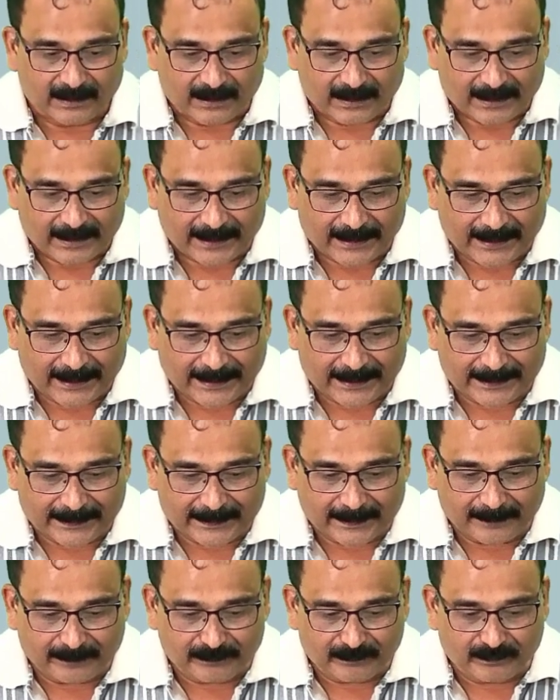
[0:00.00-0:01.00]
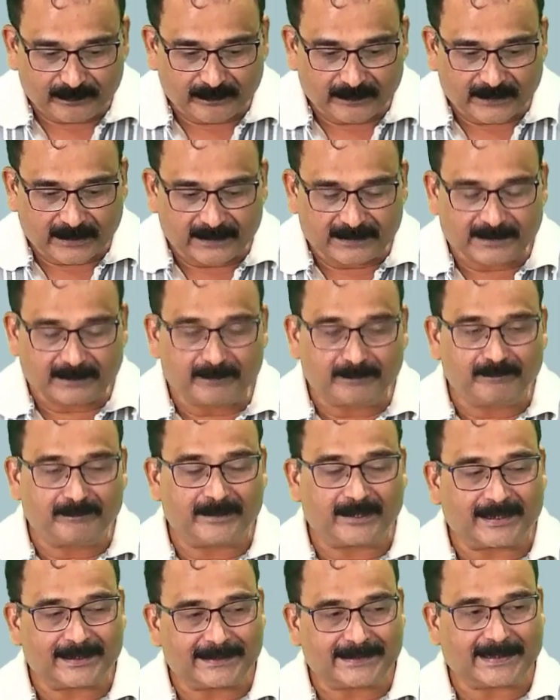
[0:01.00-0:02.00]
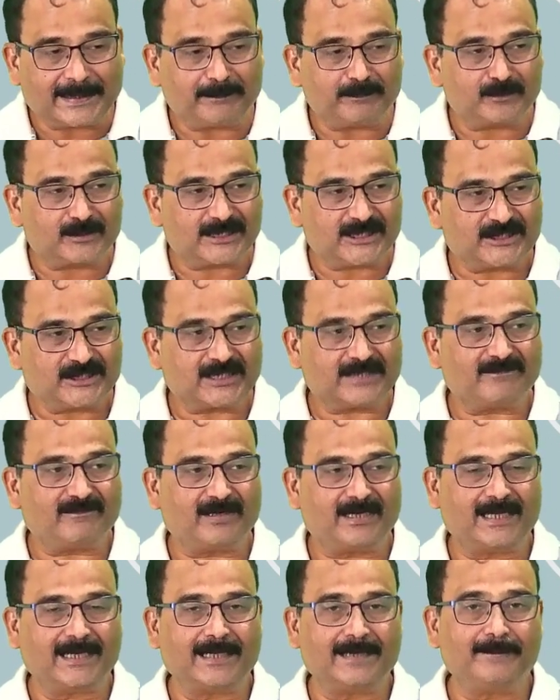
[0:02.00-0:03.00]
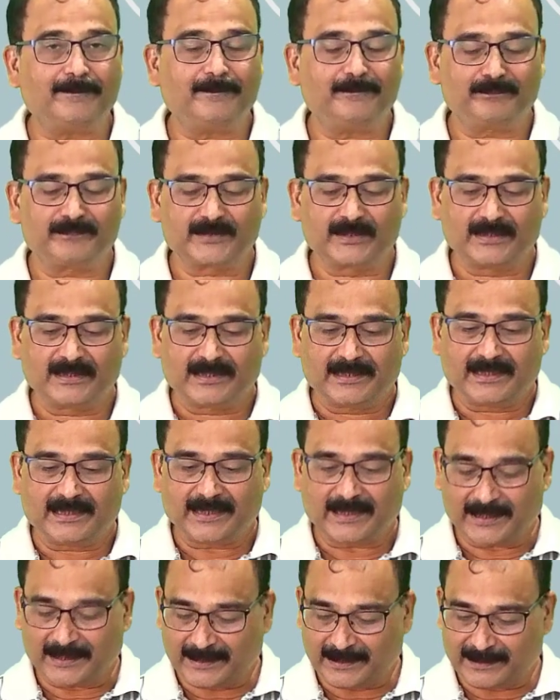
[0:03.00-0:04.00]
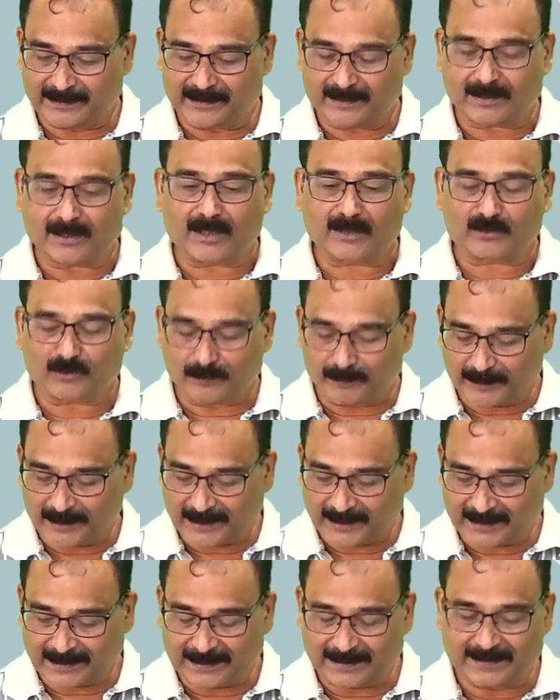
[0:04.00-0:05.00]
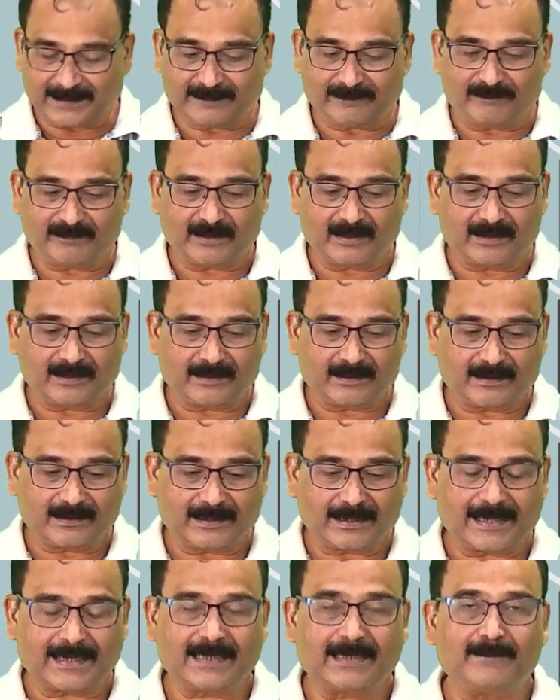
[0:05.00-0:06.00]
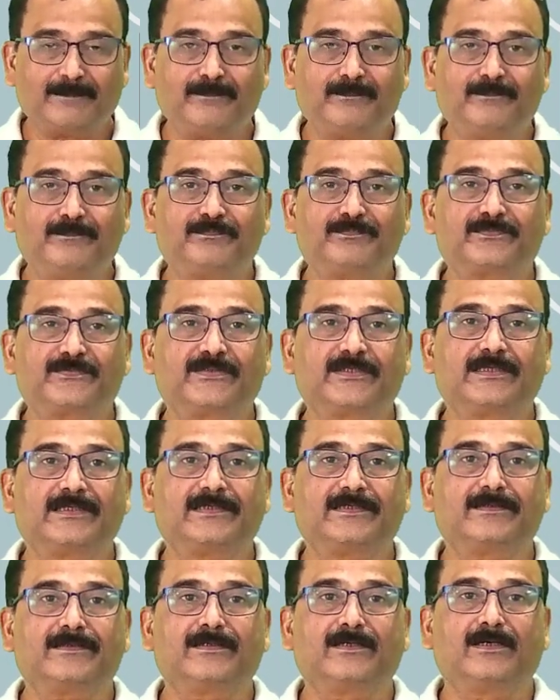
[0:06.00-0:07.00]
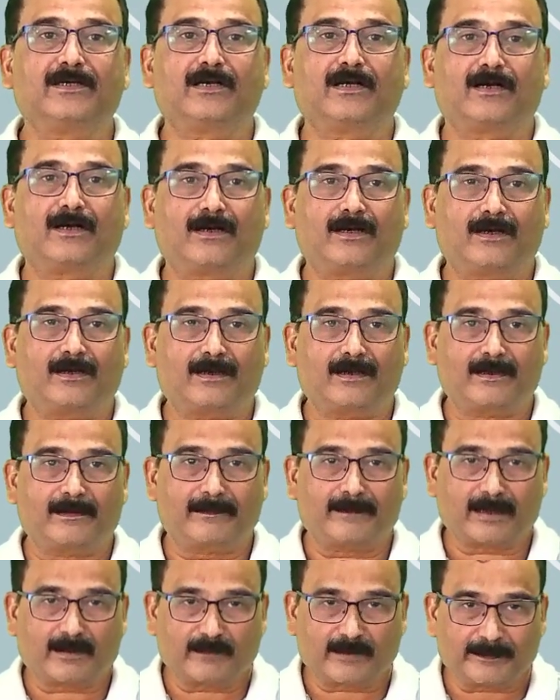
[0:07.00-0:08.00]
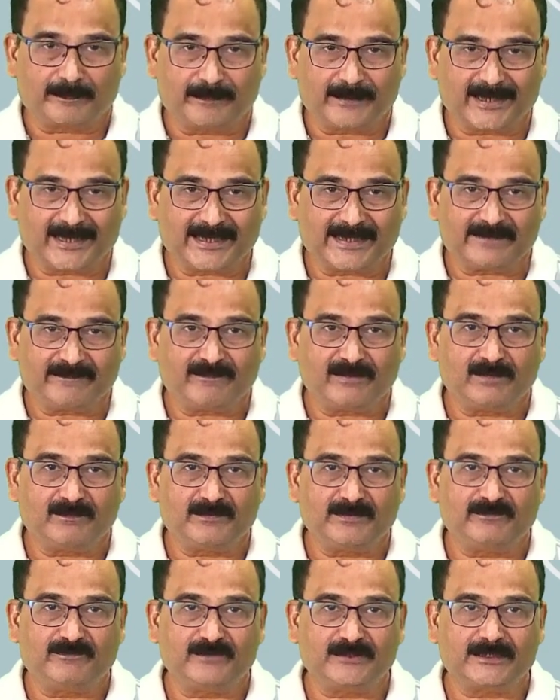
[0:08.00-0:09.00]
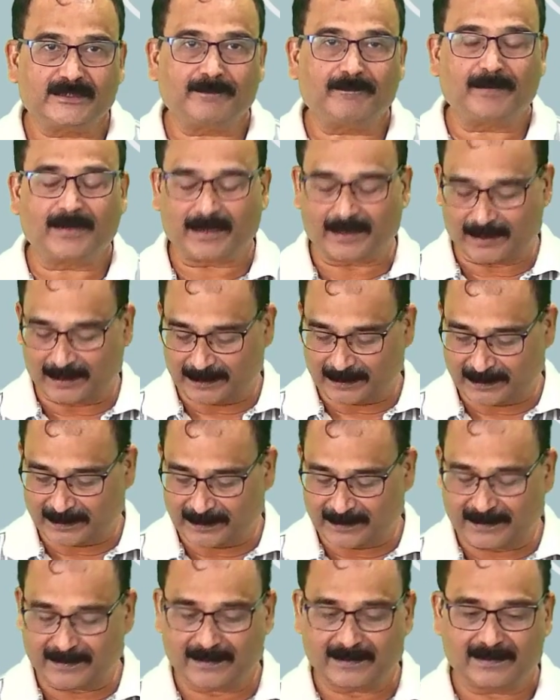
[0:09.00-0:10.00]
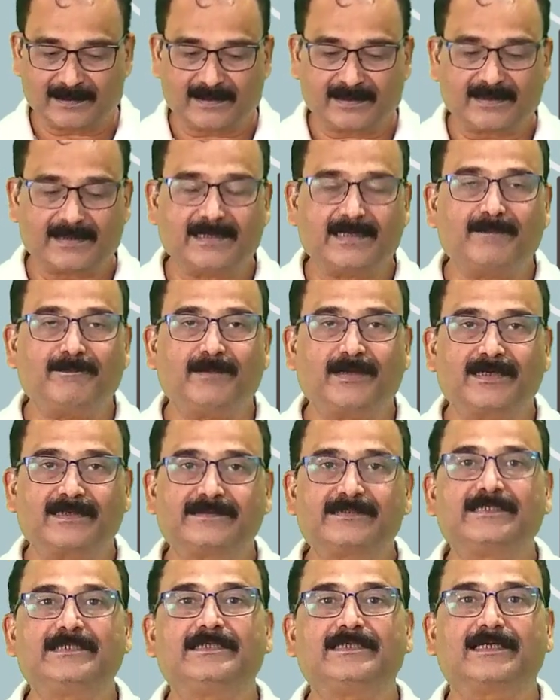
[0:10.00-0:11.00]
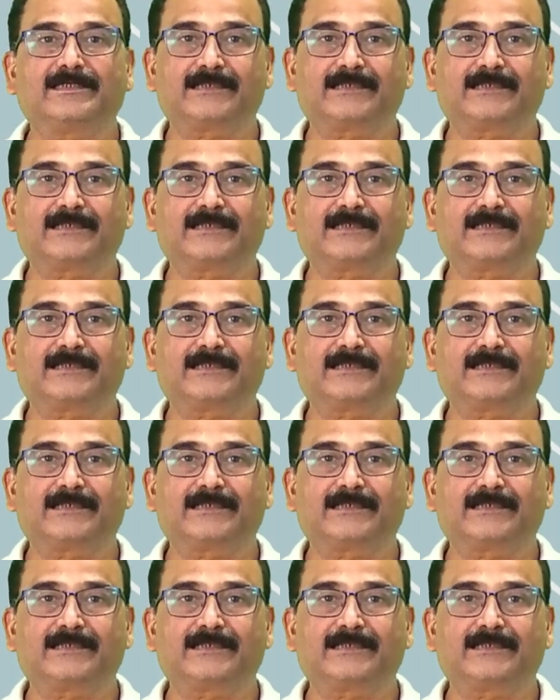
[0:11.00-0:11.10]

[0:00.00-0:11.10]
and the brand reputation will have, and automatically will have the our brand will be visible among the other